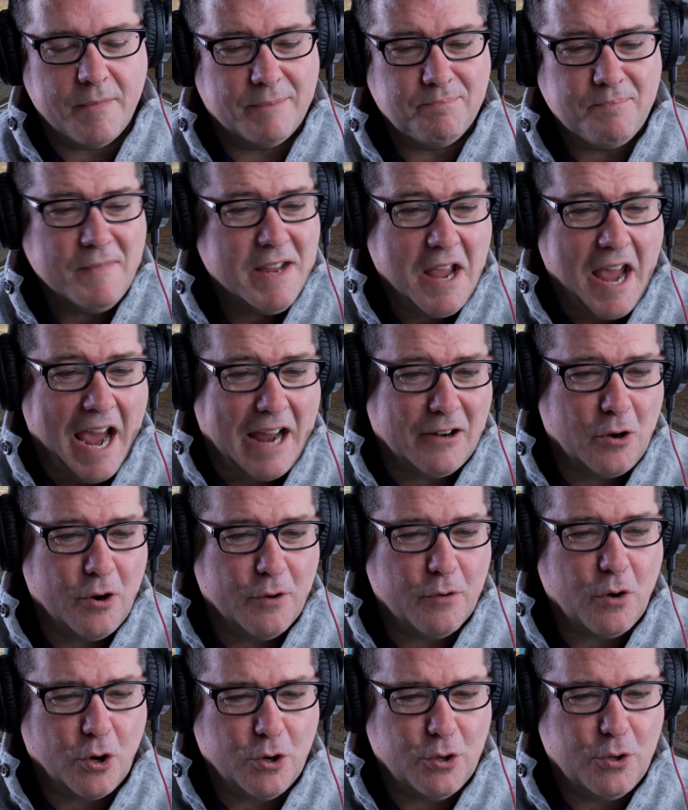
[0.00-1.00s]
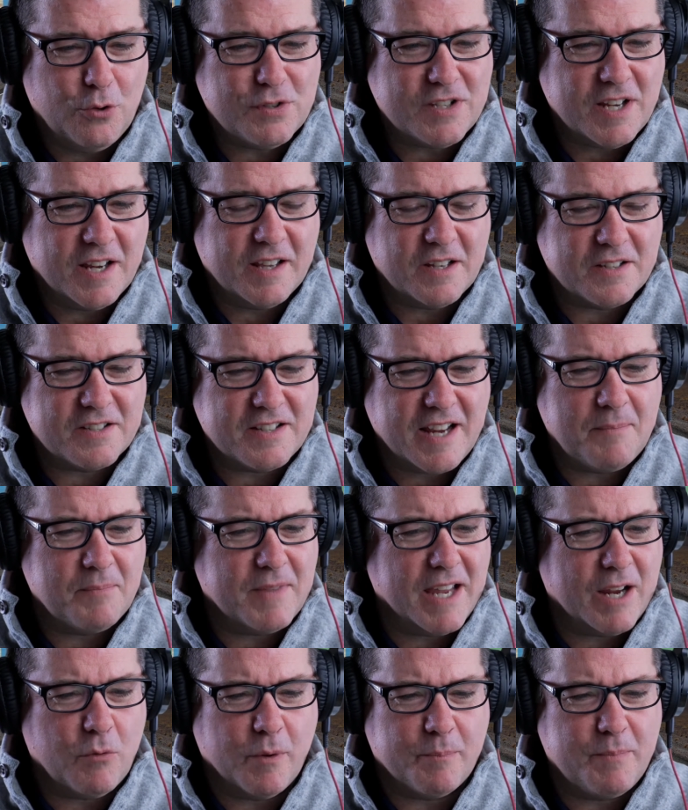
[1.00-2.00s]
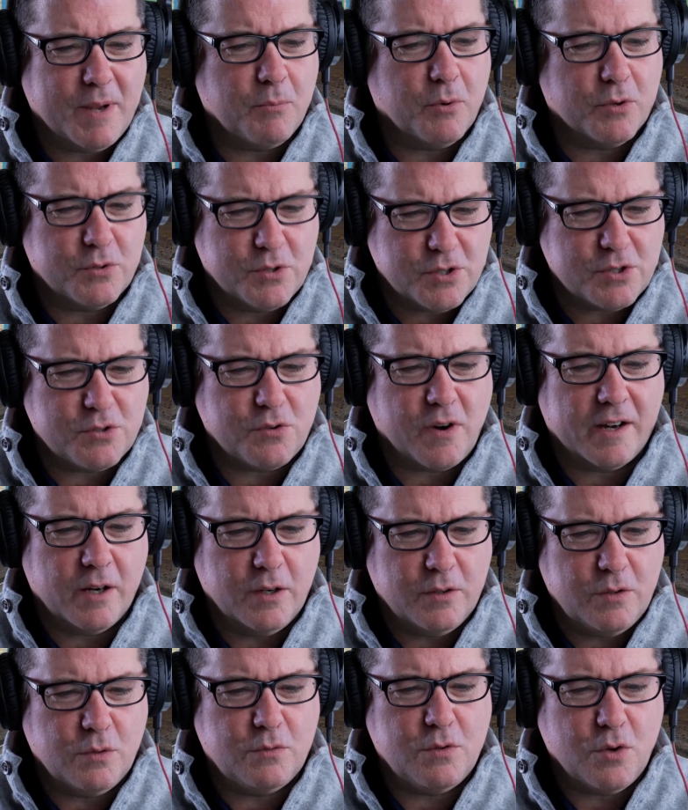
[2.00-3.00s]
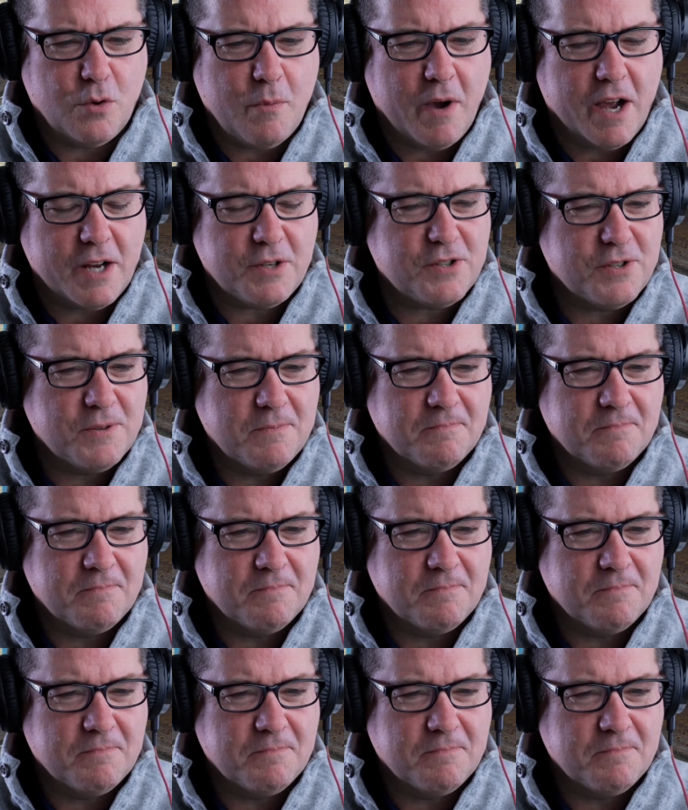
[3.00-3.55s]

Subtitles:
And I don't know, are you seeing the same thing with people just trying to do too much?